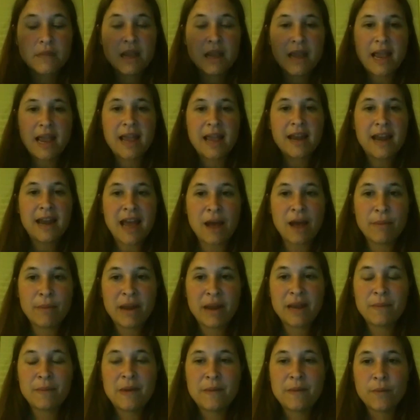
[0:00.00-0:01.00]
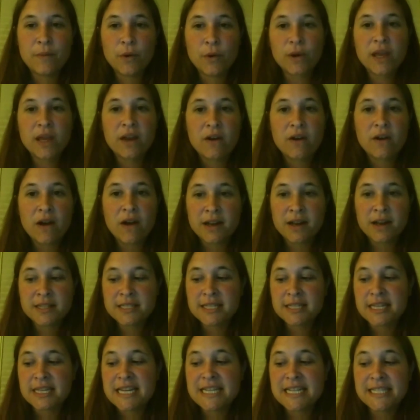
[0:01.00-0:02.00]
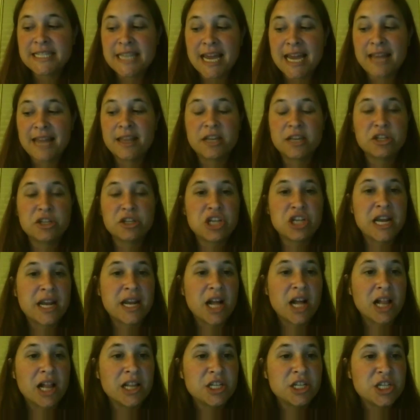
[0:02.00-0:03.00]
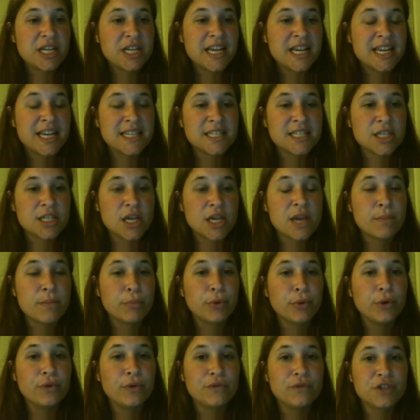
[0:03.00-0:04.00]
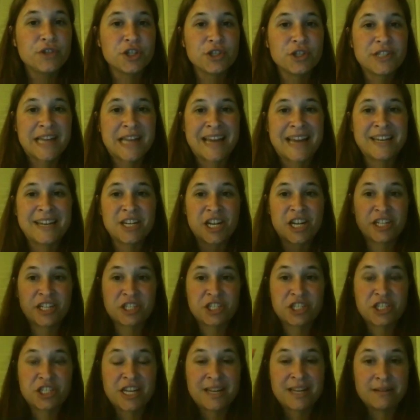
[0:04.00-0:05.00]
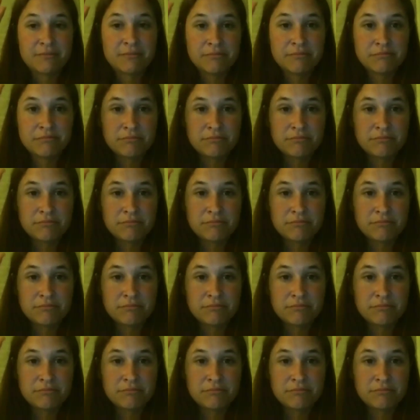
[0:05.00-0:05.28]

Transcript: And how many people can honestly say that Shakeology has improved your digestion?